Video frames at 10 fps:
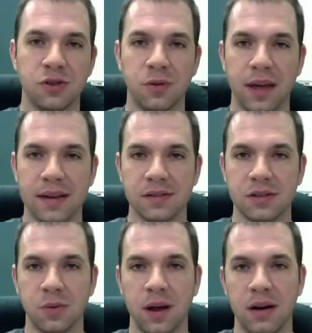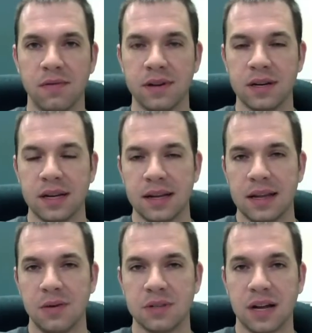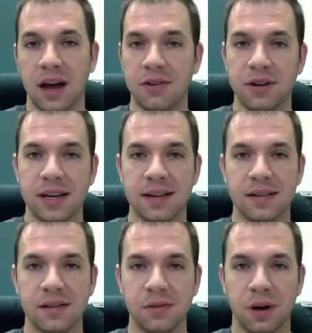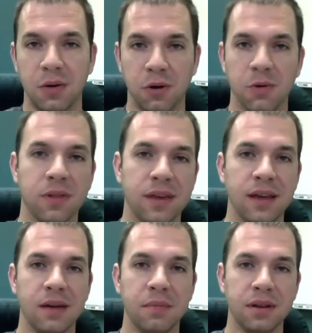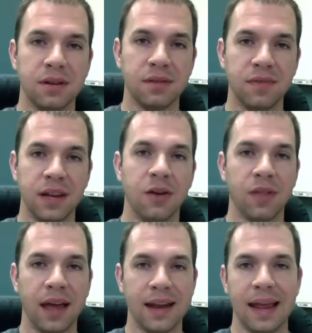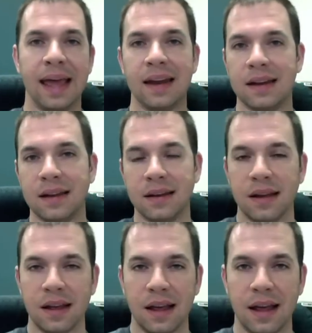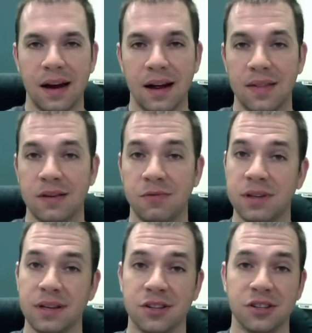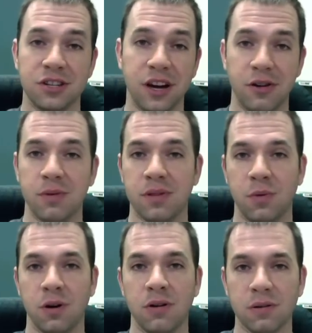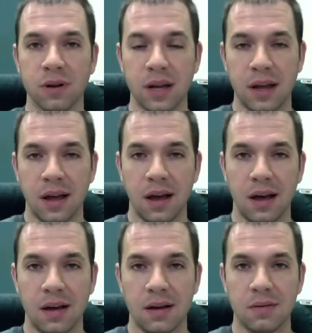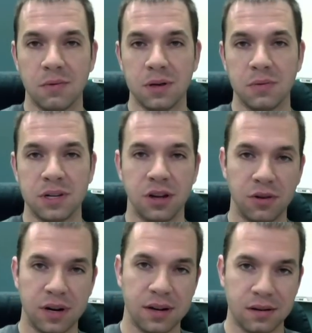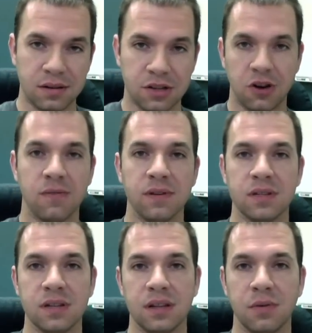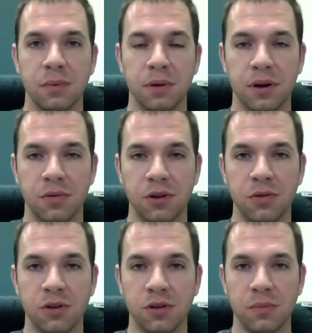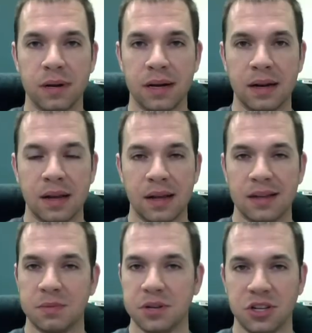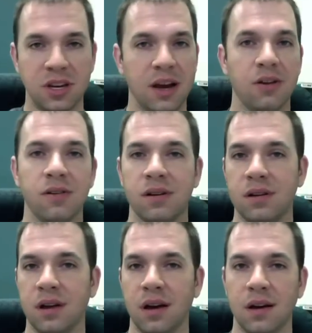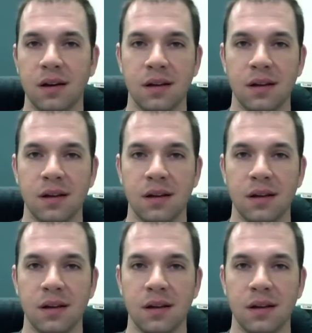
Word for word: 2012, and it was an honor to get to uh, work with him and to video that and edit it and, uh, and then really just share it with the world. Uh, we, we showed it in service and then we put it on YouTube, and it's been shared uh,